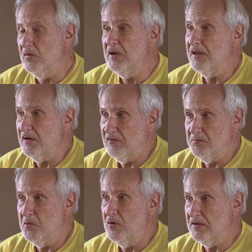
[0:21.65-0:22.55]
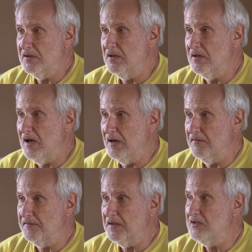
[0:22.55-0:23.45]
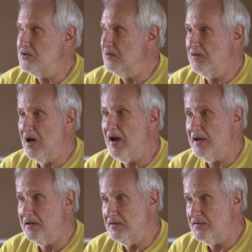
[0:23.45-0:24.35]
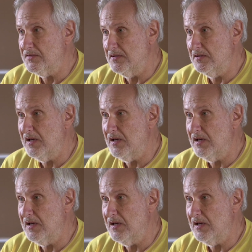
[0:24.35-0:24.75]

we think are important in life. Teach them kindness and